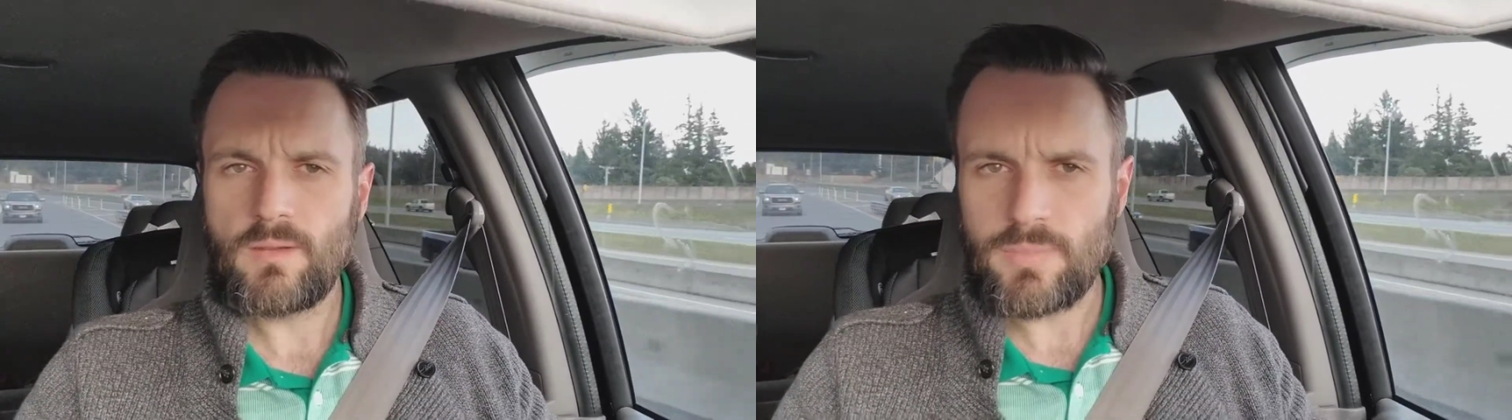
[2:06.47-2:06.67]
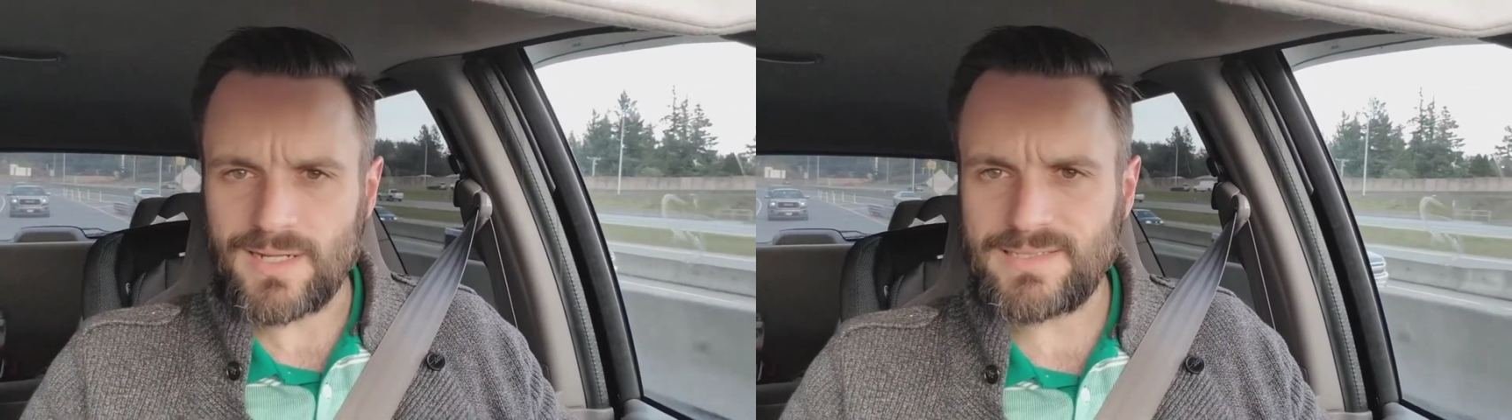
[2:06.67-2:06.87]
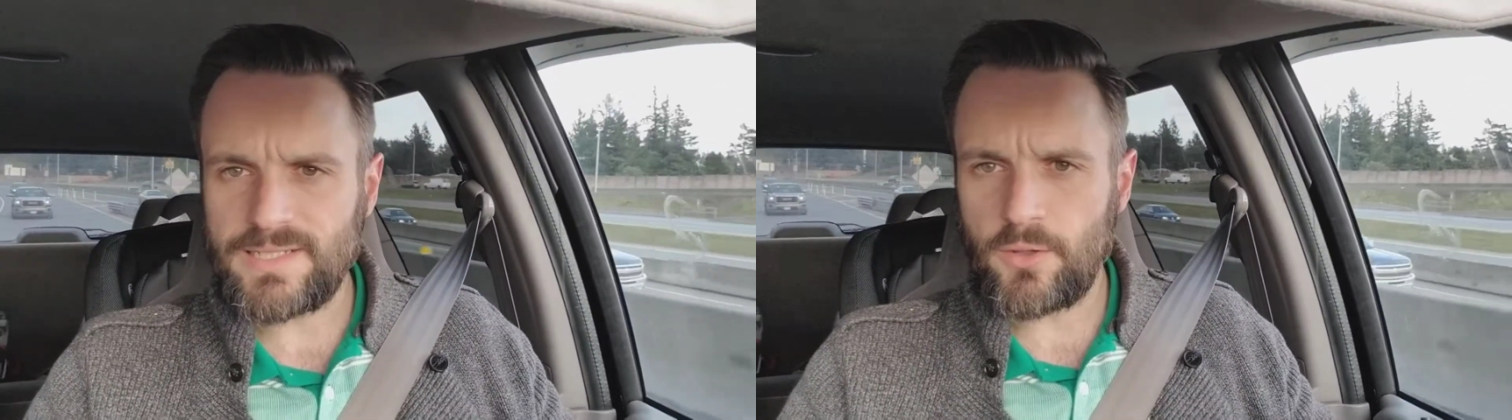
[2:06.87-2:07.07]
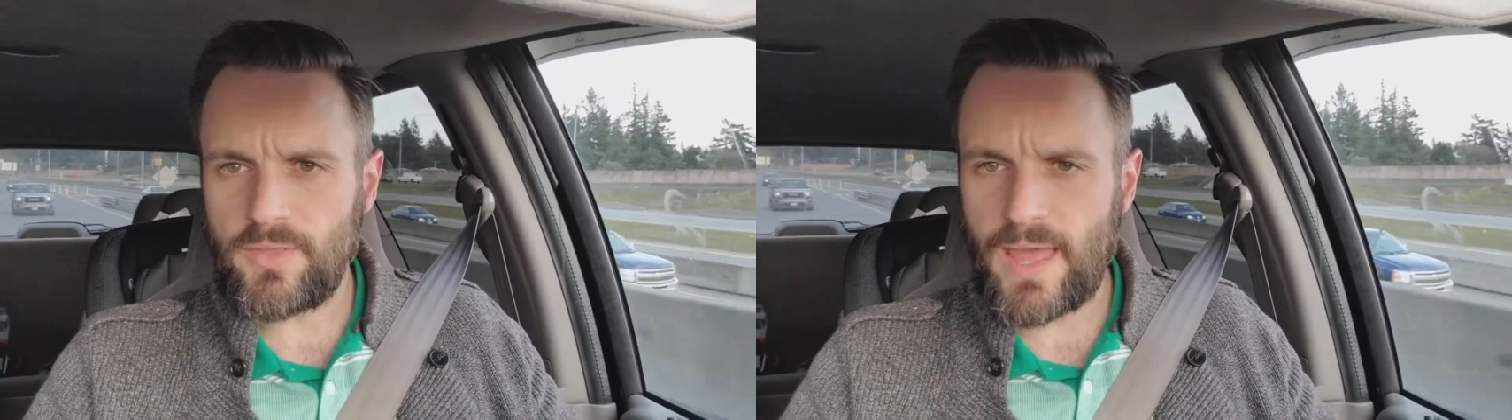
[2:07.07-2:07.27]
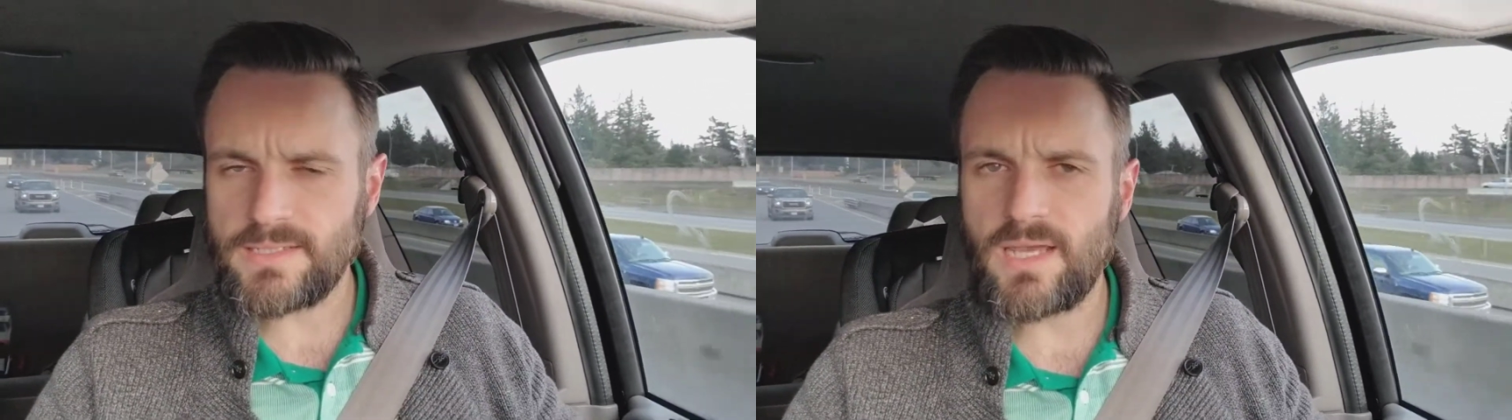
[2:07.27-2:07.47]
But until
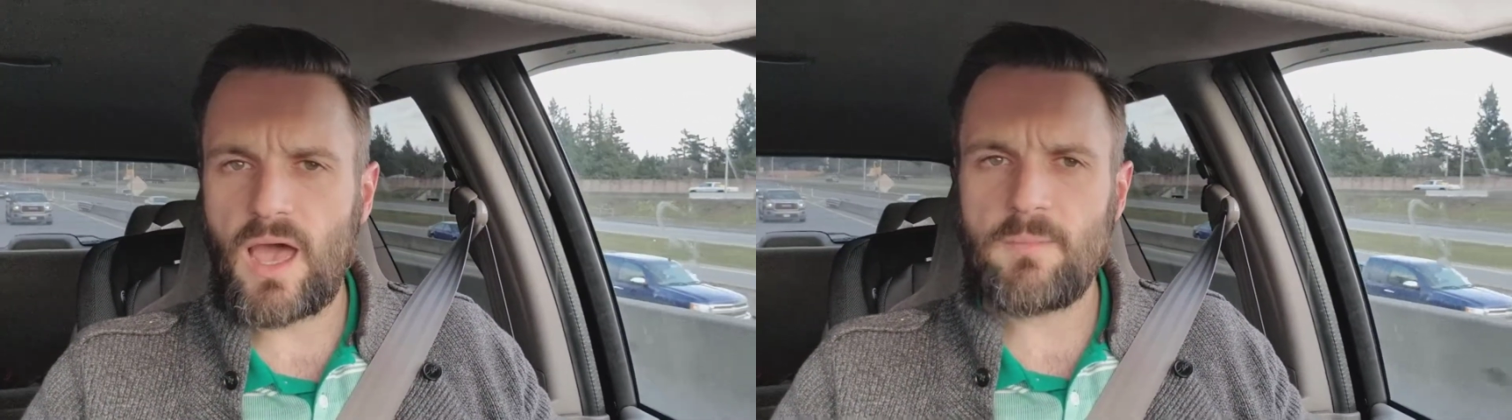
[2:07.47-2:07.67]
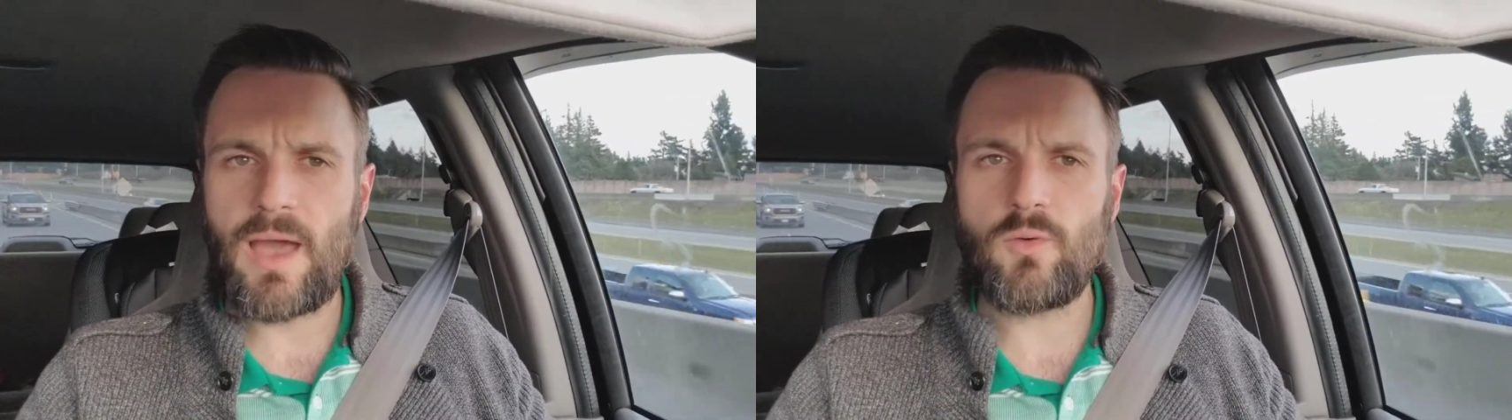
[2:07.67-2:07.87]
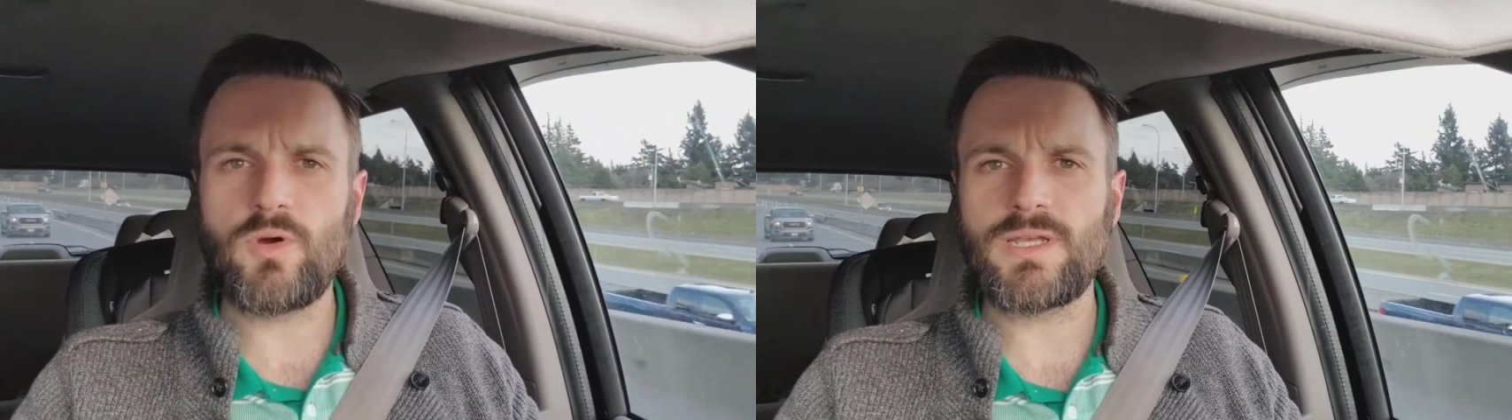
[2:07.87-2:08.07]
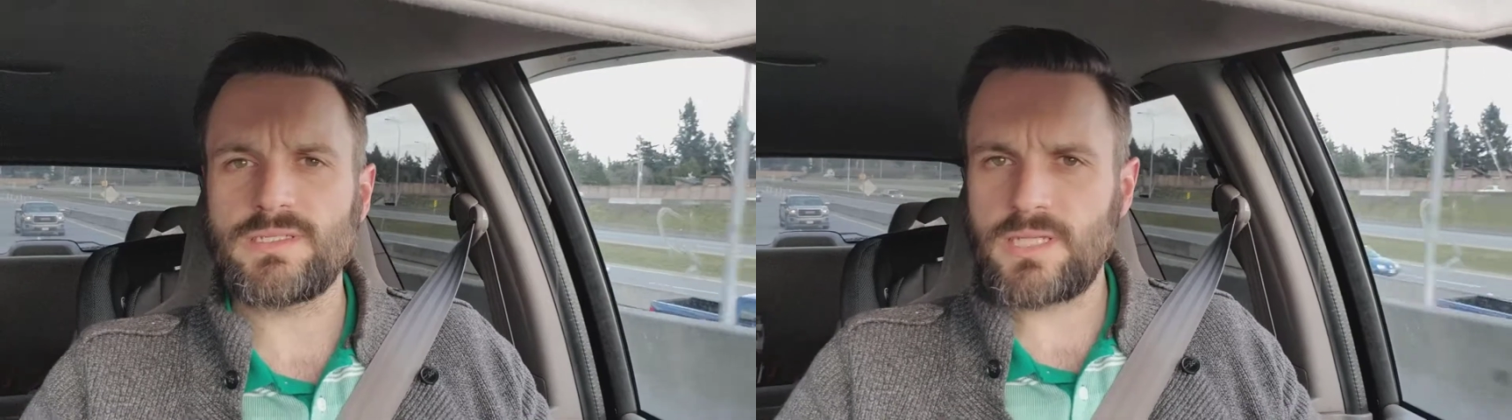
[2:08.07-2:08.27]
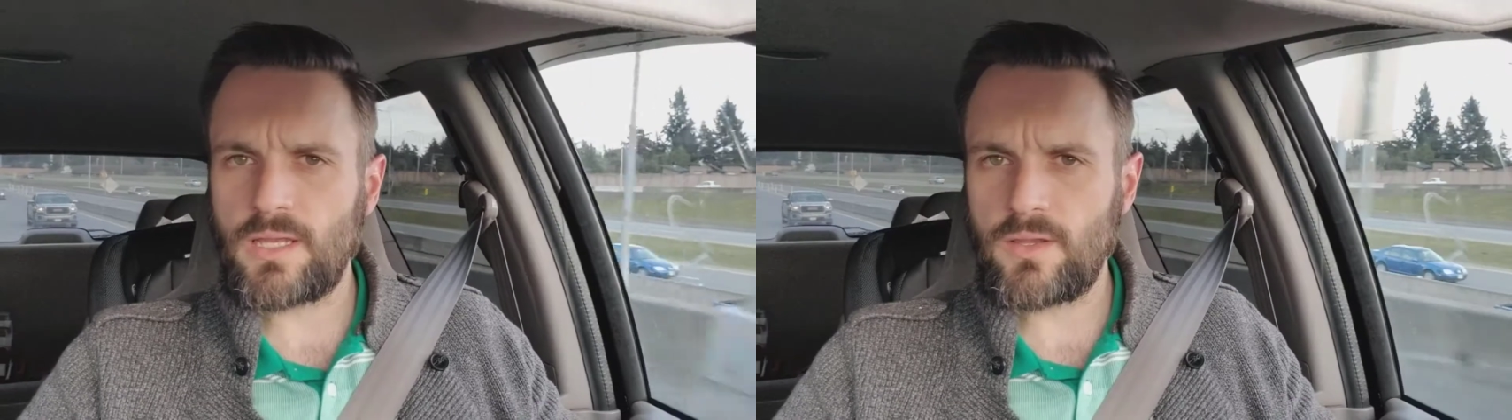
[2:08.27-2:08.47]
that time, I will
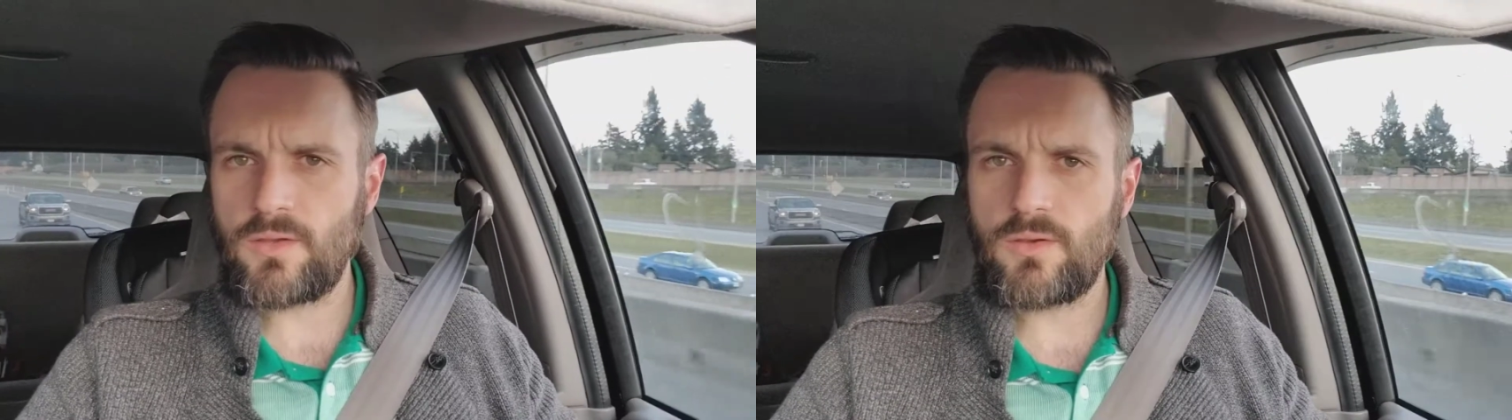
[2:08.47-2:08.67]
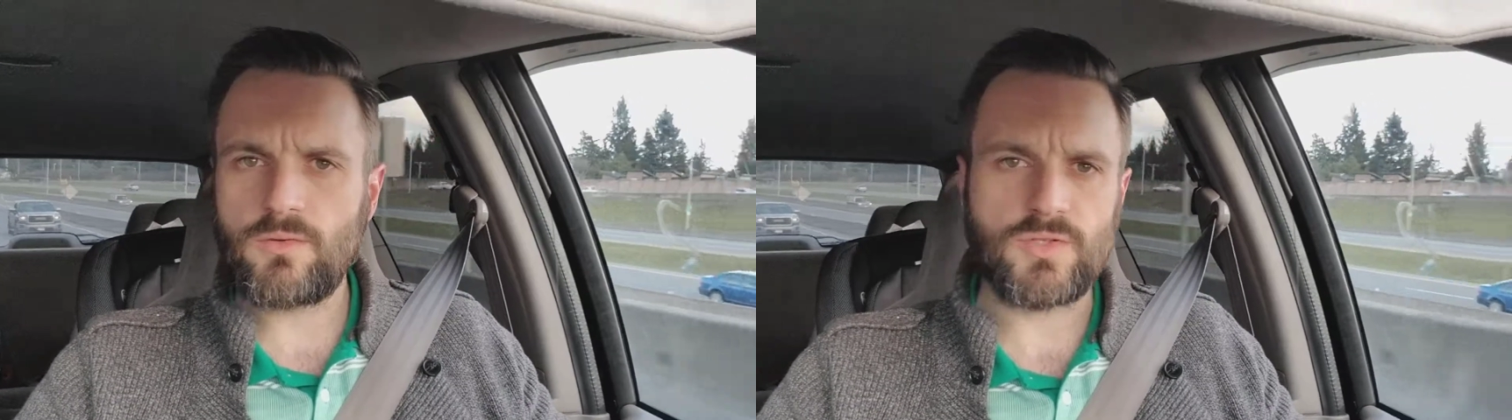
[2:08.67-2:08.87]
continue